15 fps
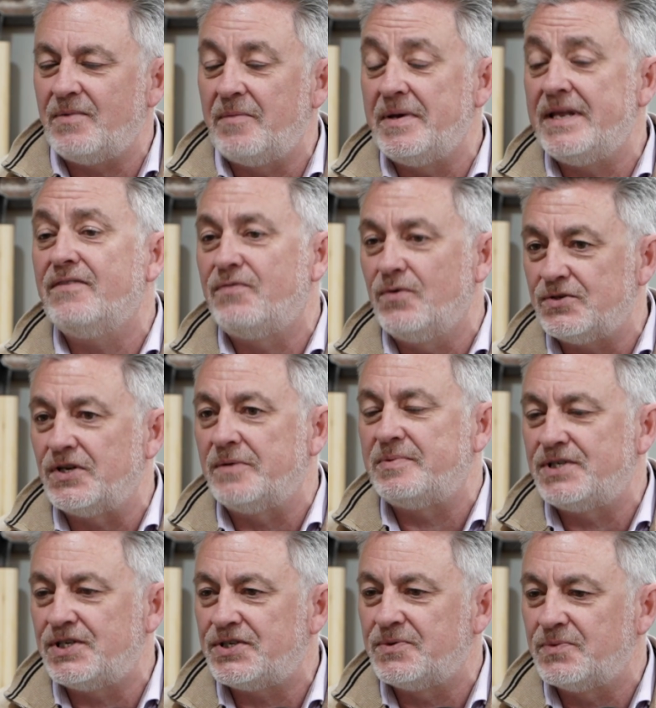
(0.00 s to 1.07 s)
and I'm in a
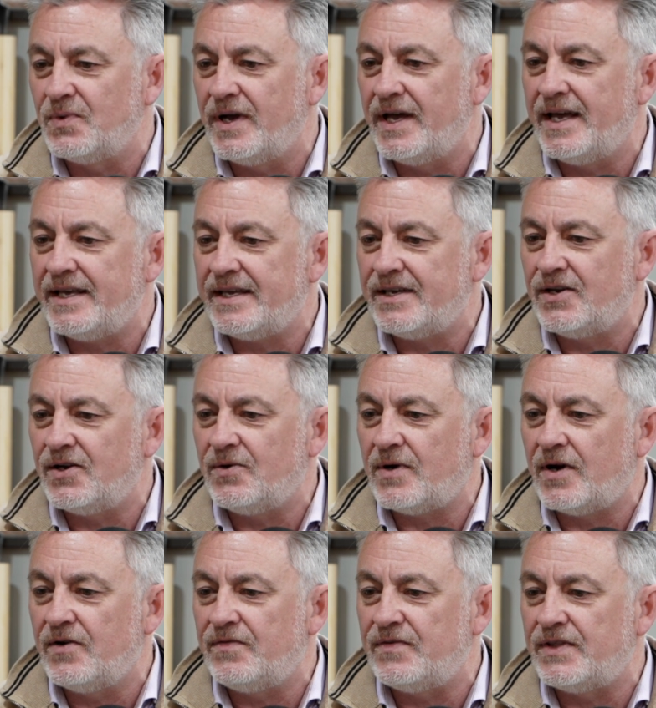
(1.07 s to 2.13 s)
fortunate position where you
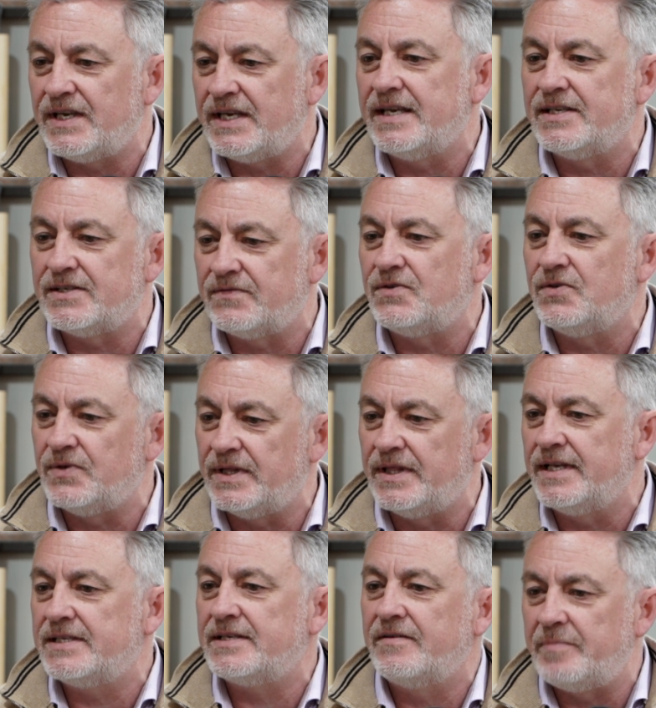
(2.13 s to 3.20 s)
know, over the years of
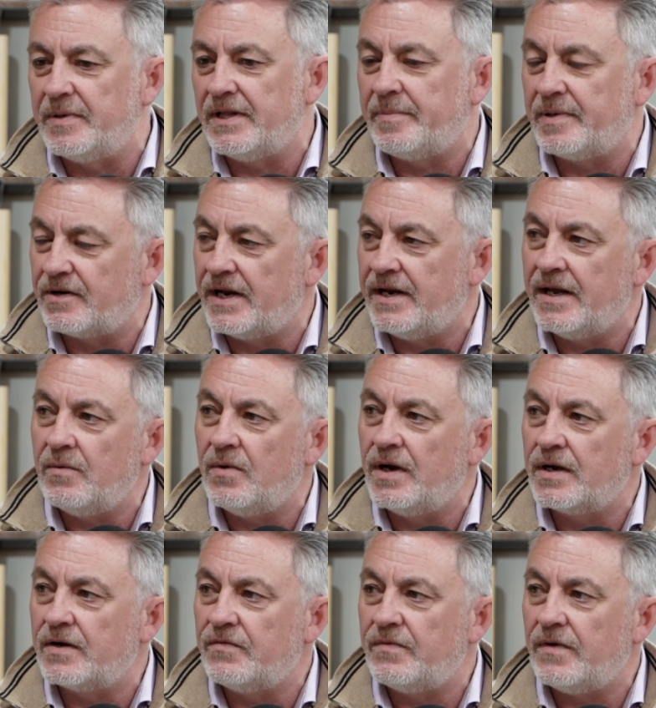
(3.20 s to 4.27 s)
doing this, I've built up a great
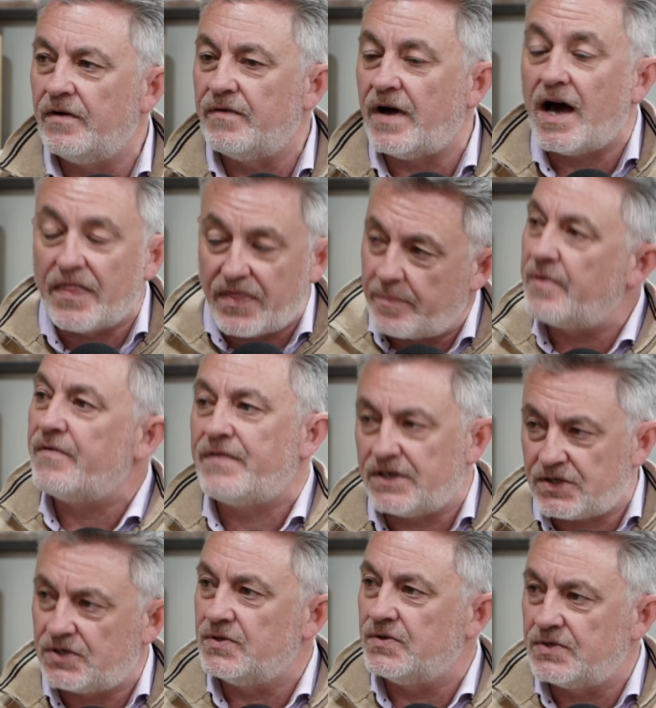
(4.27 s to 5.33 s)
network of, of other
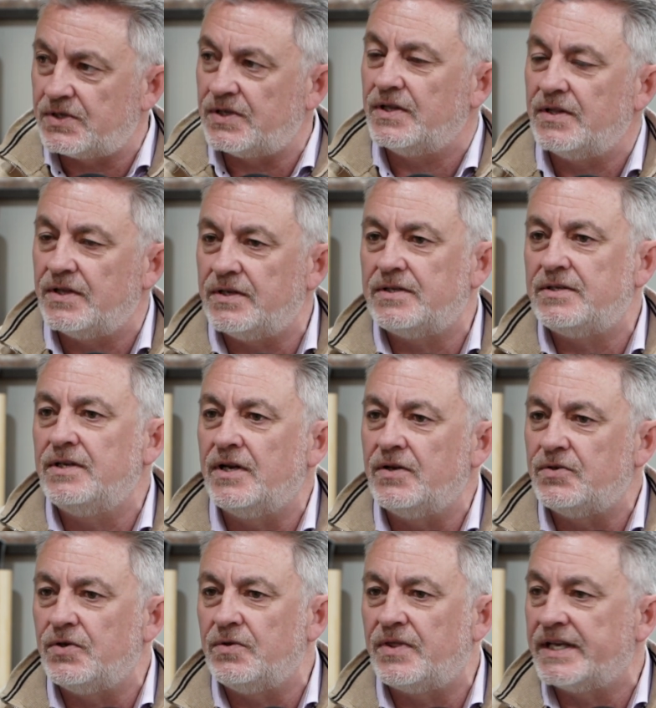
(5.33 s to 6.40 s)
professionals yeah. that, that, you
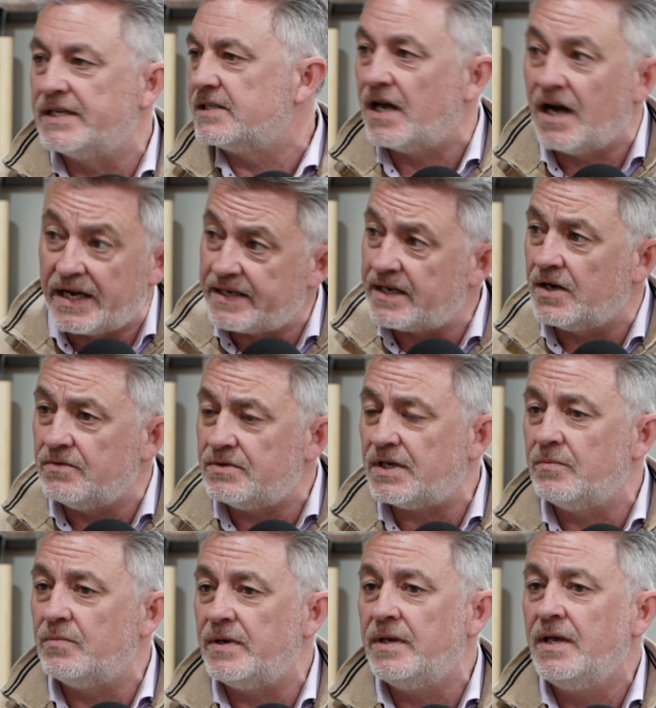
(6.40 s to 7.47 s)
know do things that I
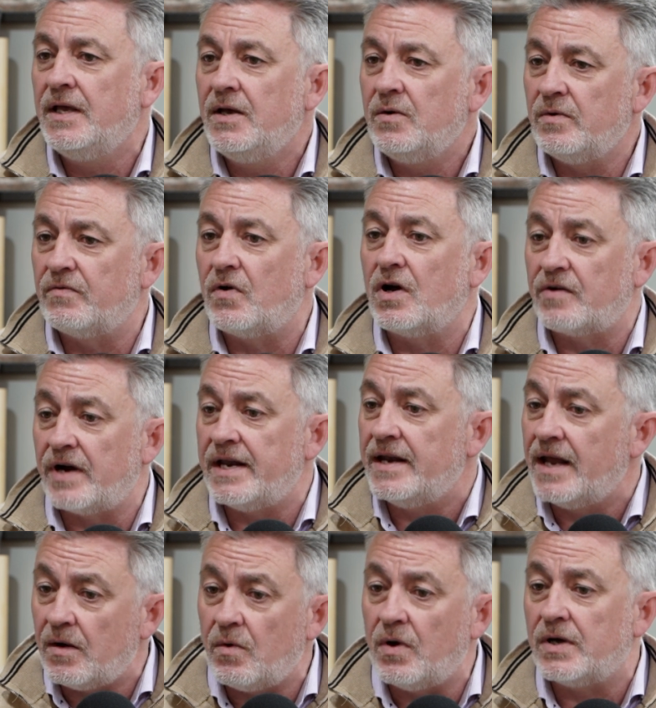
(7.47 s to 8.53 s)
don't, and we we've got a
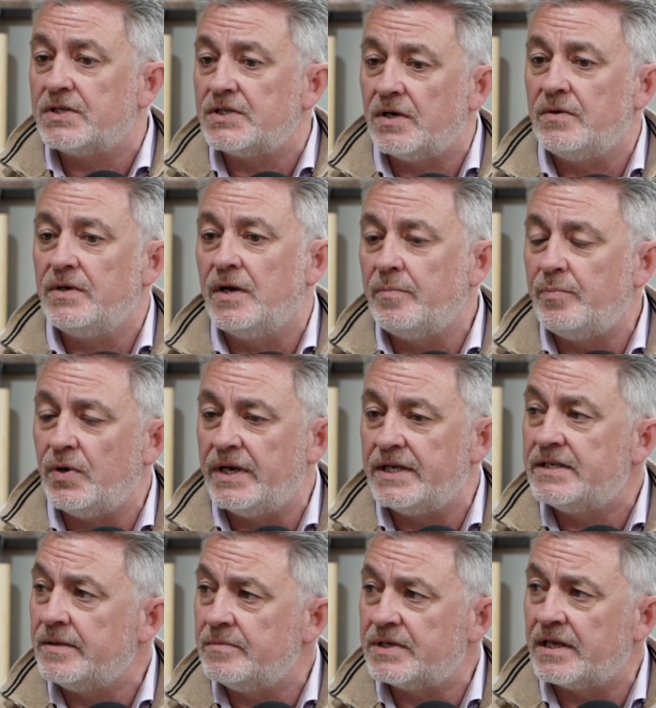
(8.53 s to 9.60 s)
great network. So you know,
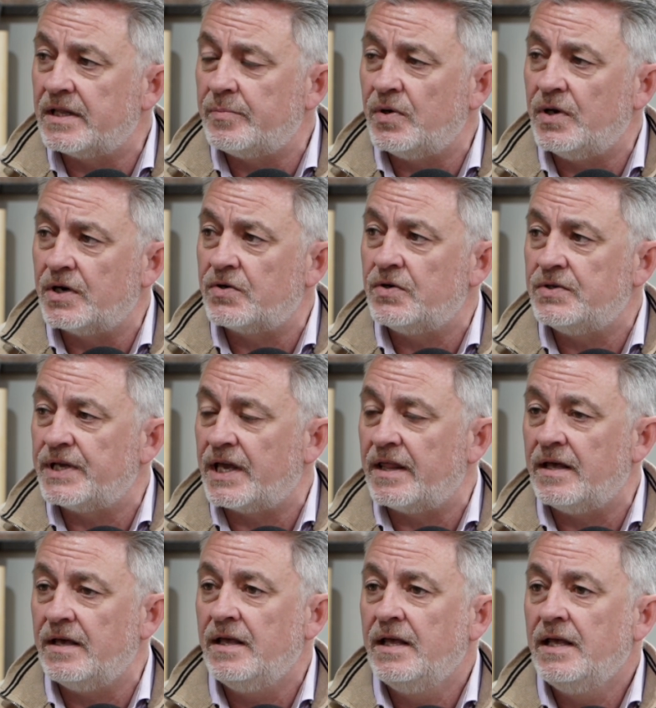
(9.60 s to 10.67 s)
putting a team together, putting a crew
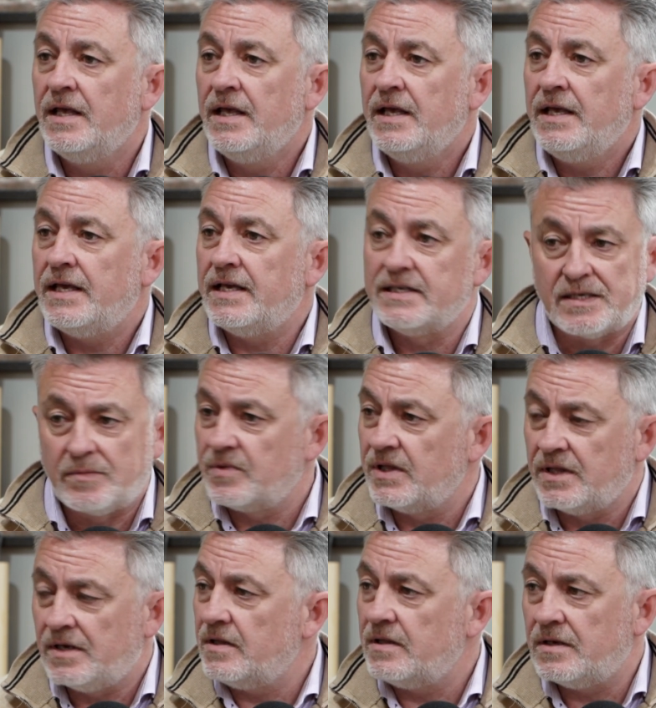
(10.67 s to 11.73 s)
together, is
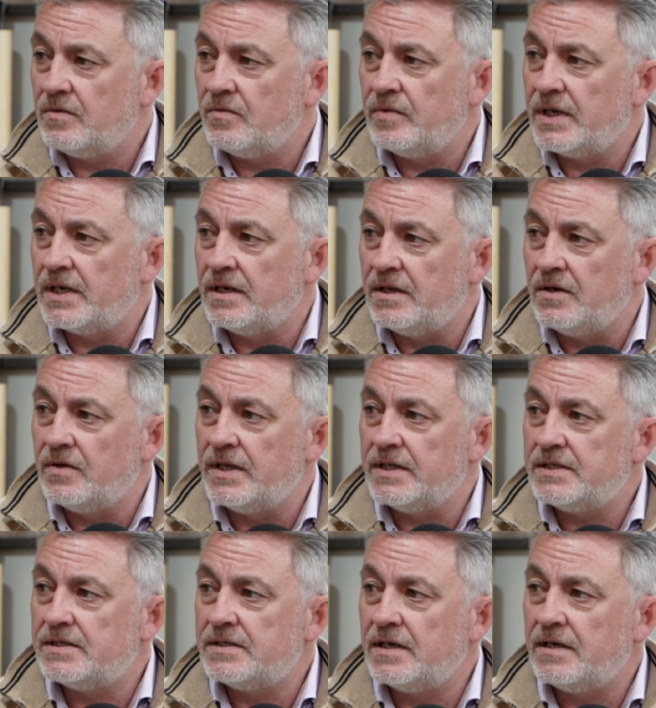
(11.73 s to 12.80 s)
something that, that we can do,
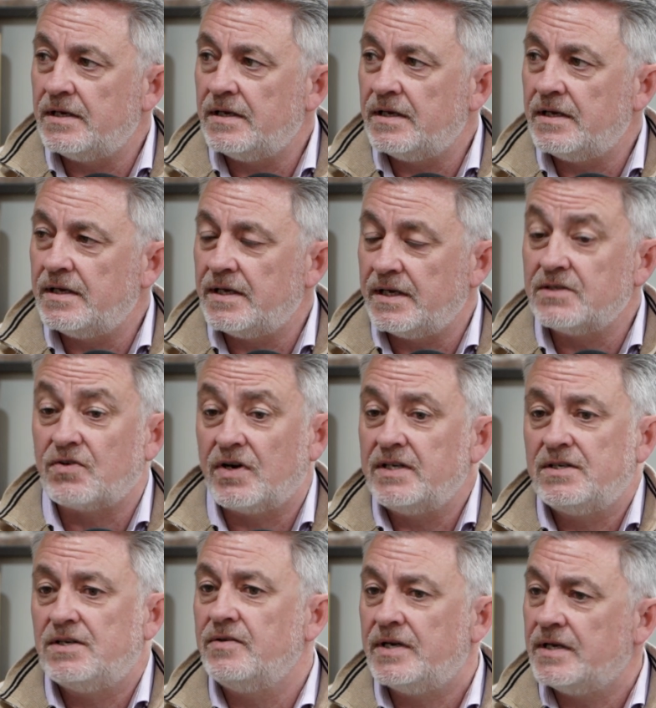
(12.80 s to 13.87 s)
and it's uh, it's mm.
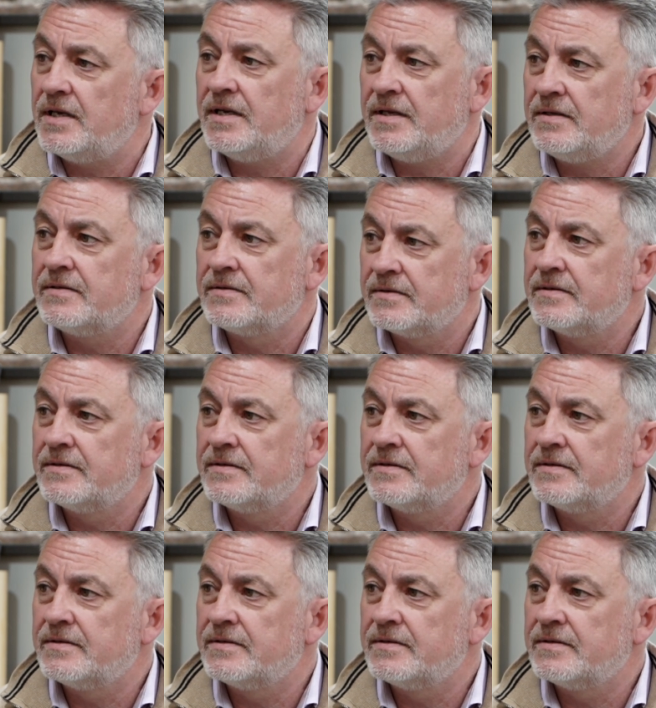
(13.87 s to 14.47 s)
great to do it. Yeah.